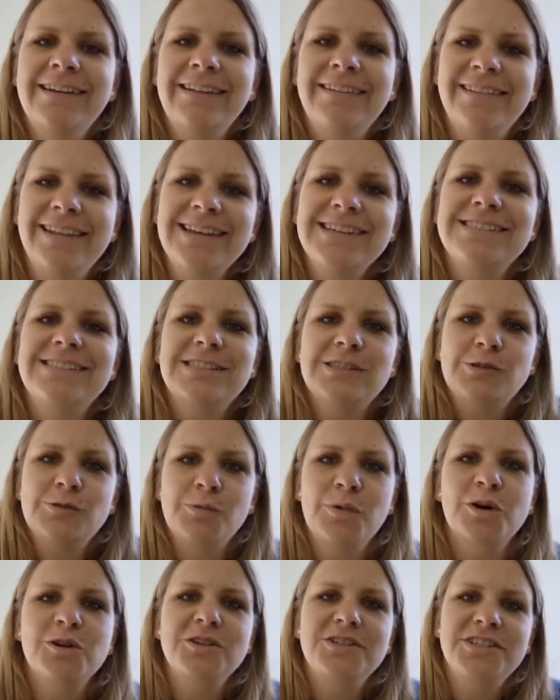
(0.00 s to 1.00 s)
This is
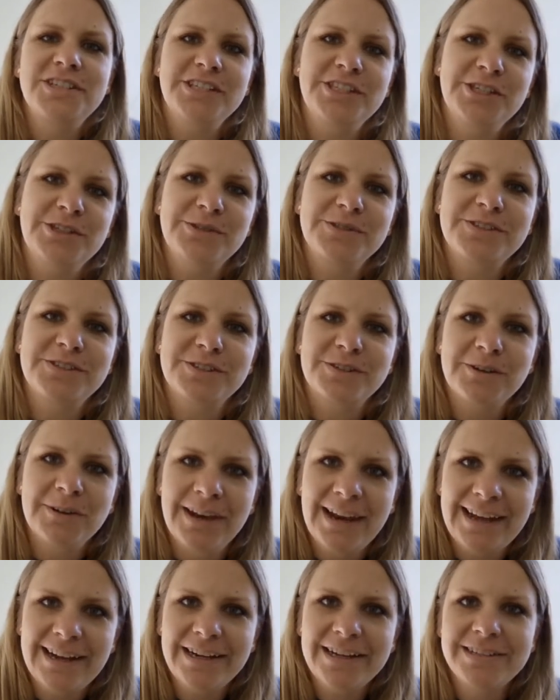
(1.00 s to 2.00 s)
what she used to
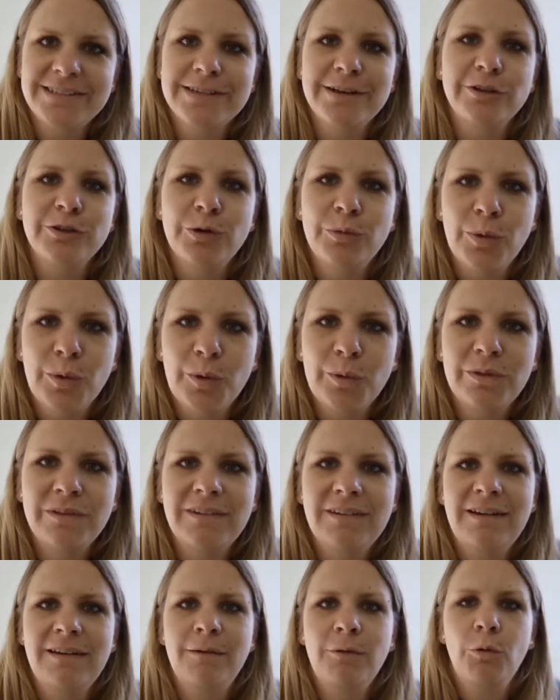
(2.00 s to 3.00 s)
collect the
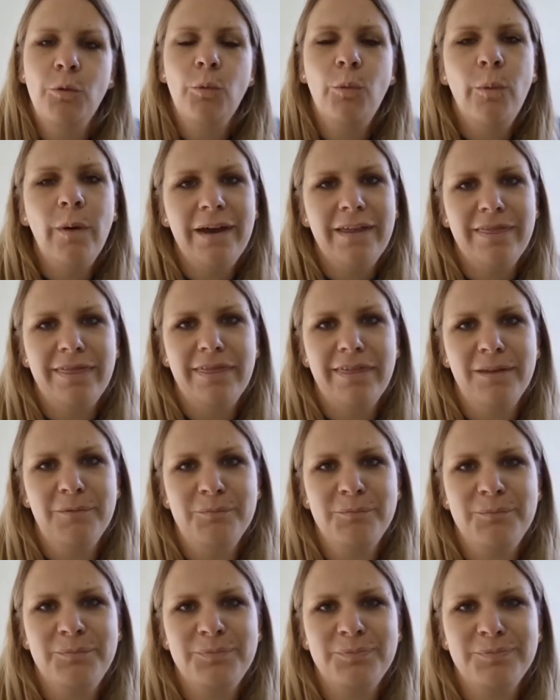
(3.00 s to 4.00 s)
water with.
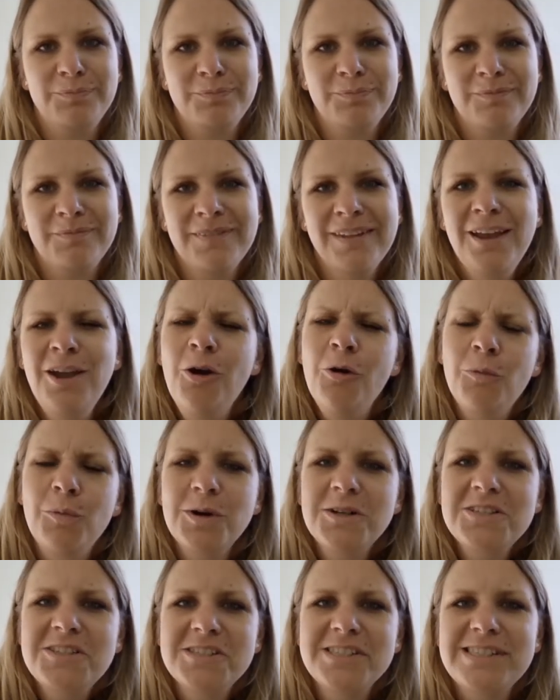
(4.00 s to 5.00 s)

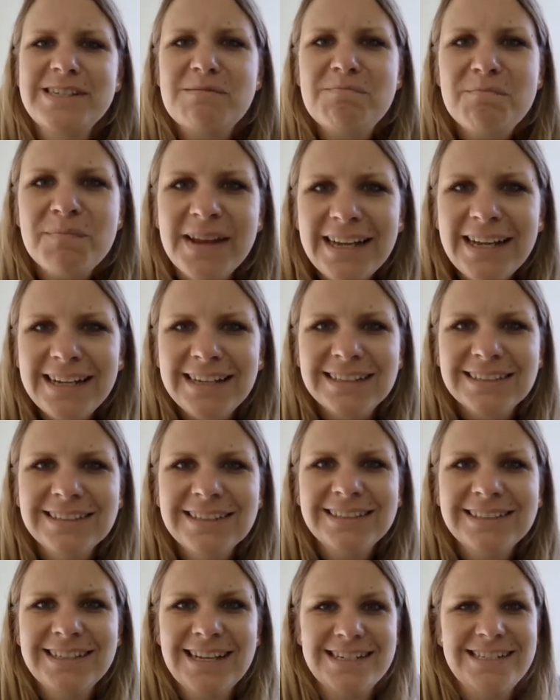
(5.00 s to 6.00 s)
What does it mean
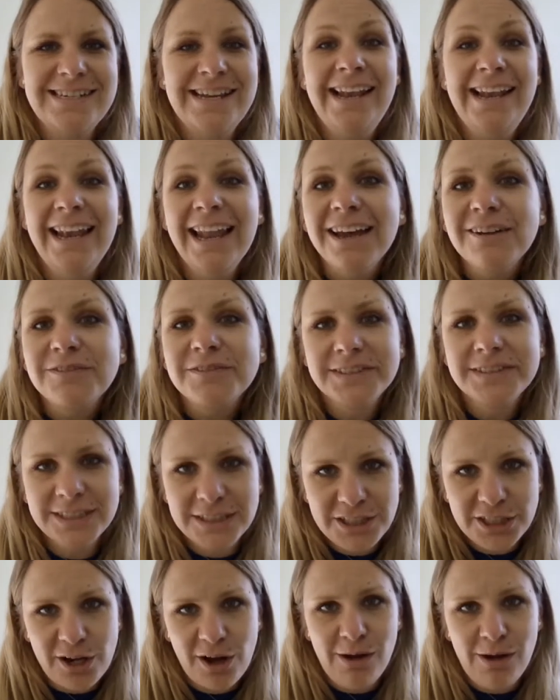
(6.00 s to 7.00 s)
that she left the
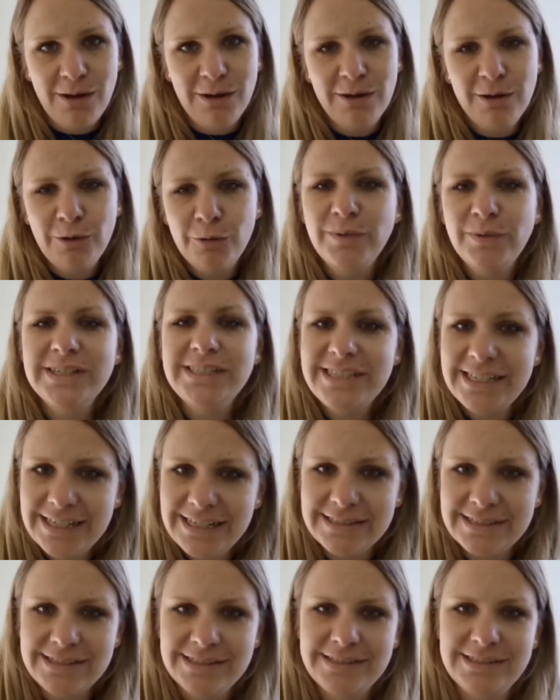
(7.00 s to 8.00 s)
jar with
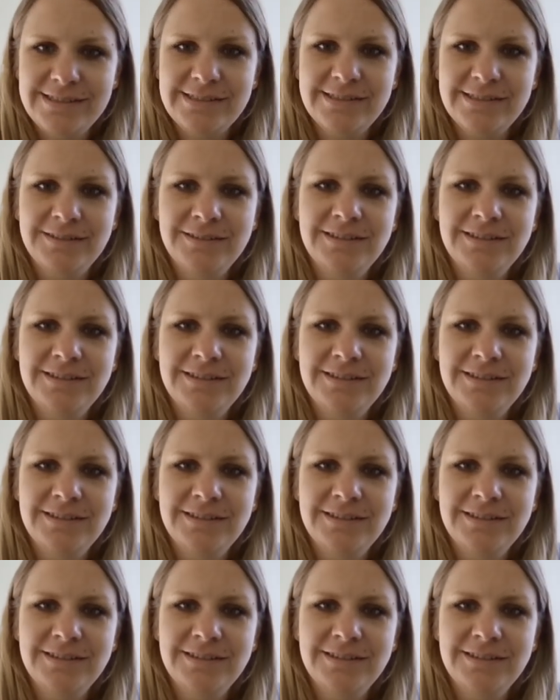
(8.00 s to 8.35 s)
Jesus?